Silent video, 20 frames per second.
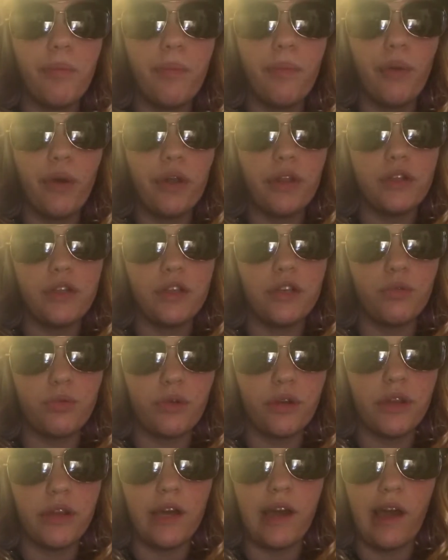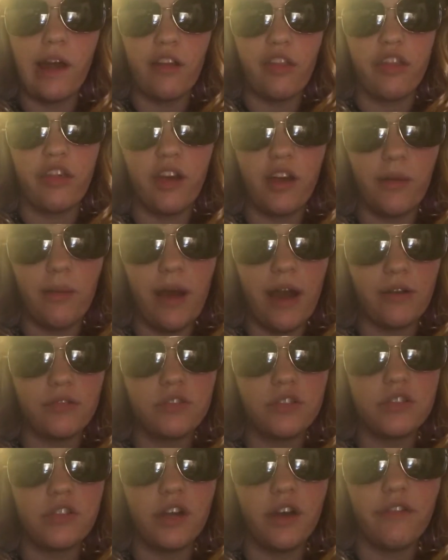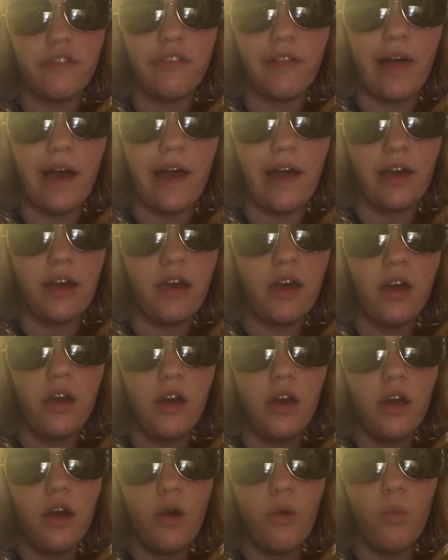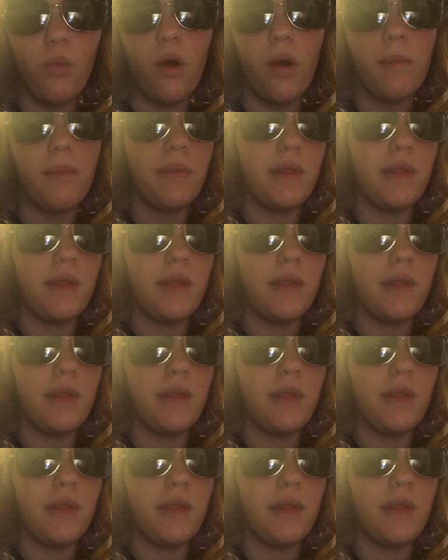but you really gotta think about stuff like what